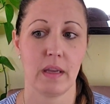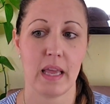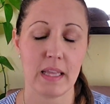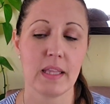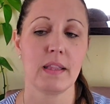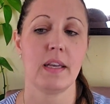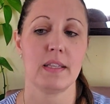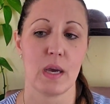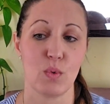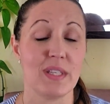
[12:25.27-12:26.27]
anything that is
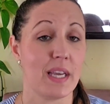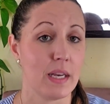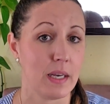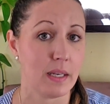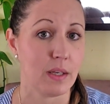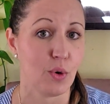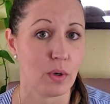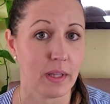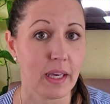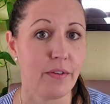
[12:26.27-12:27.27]
outdated in
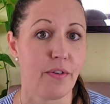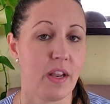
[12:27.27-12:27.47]
your life,